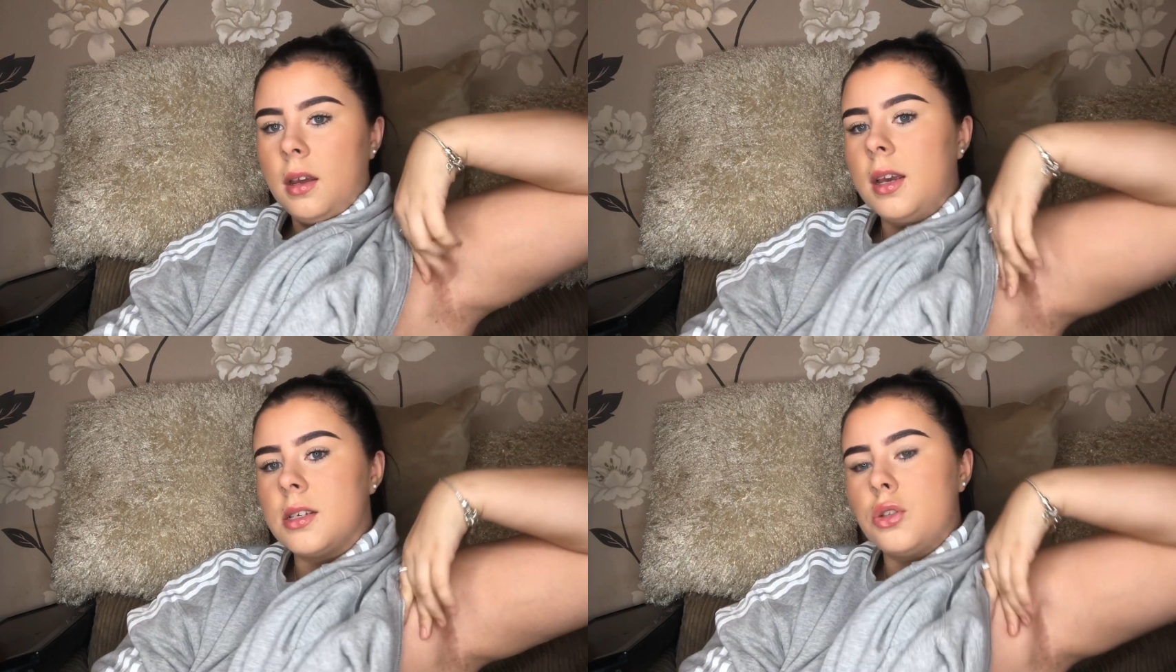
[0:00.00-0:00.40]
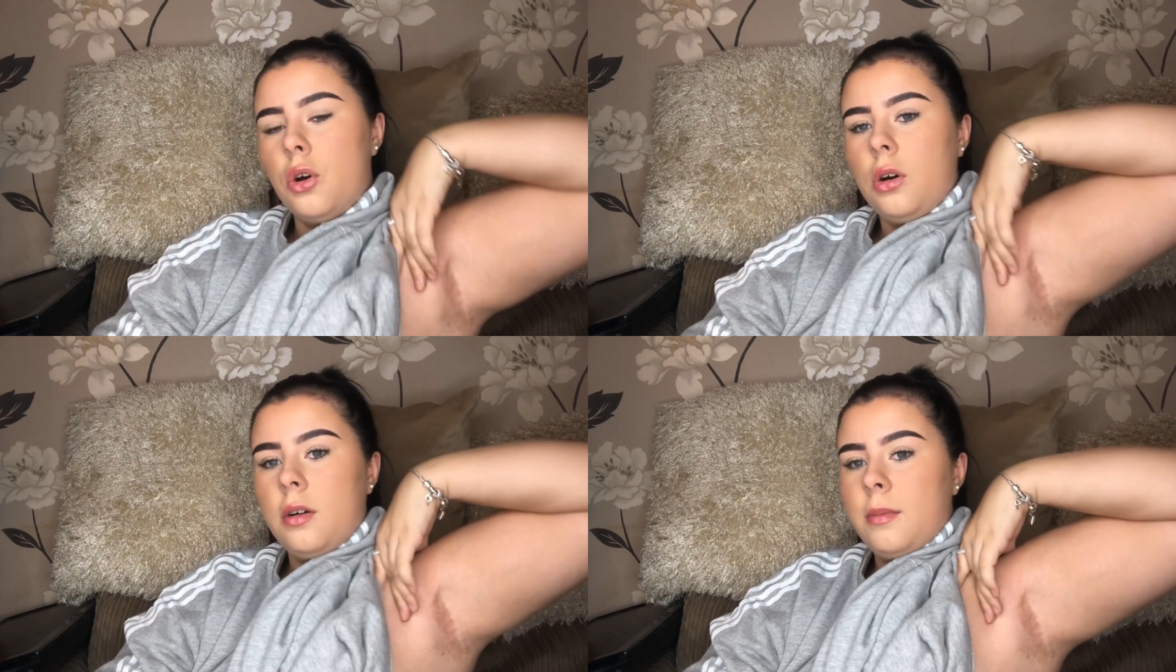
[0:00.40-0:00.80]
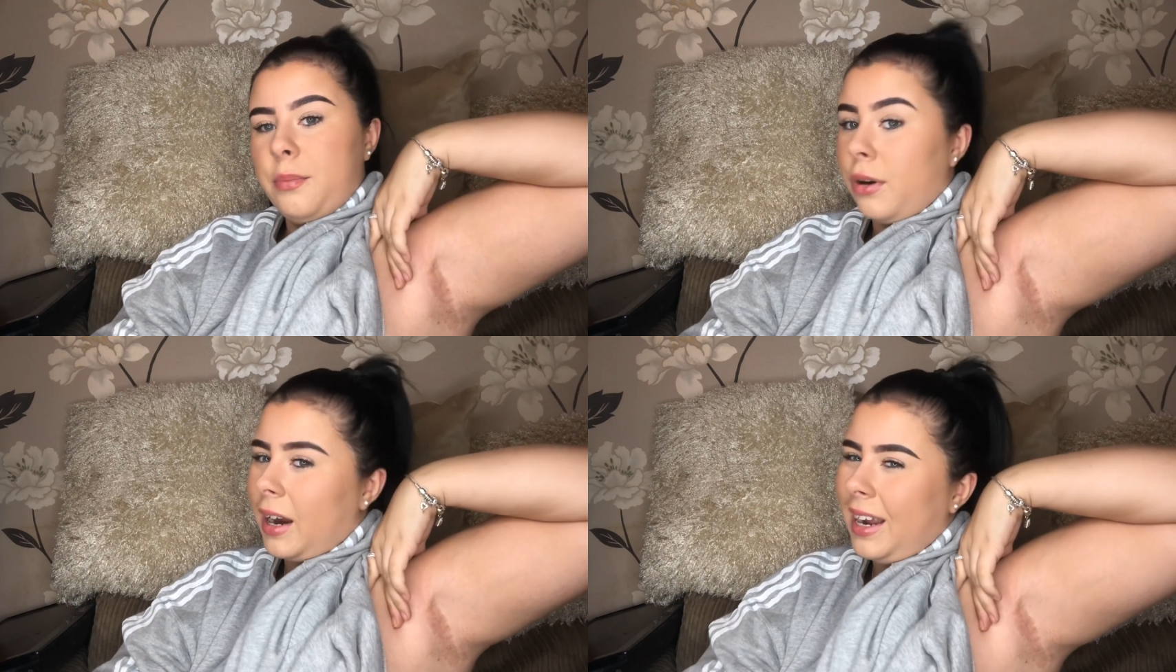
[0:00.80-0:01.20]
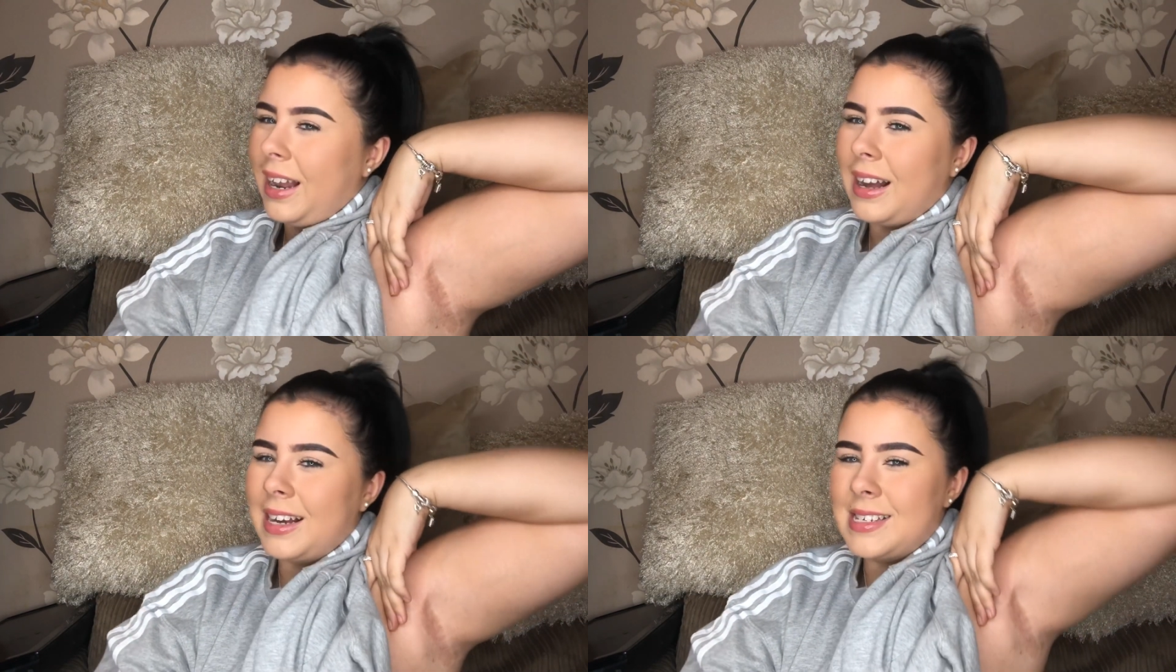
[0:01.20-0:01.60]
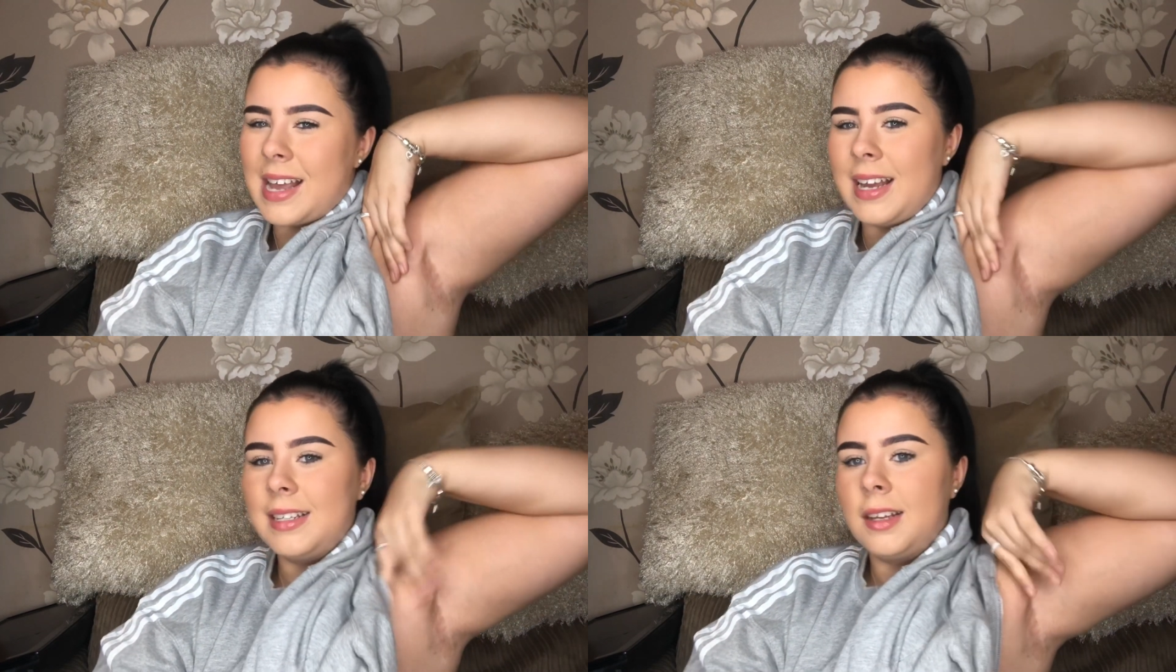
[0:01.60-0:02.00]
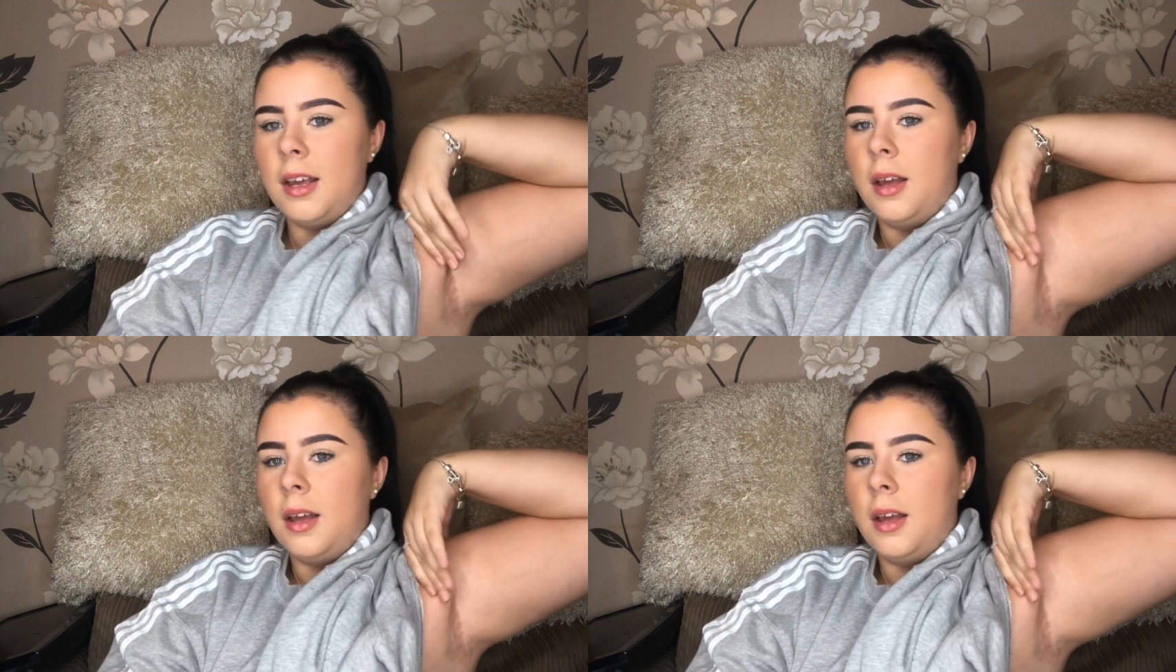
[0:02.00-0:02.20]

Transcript: It's not pretty, like I said,